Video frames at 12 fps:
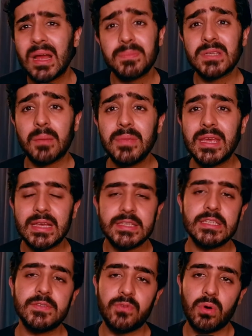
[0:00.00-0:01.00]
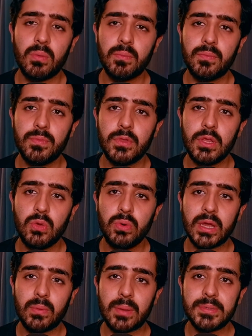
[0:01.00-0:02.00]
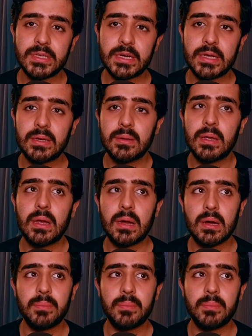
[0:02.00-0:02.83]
pick up some cases from the UK website,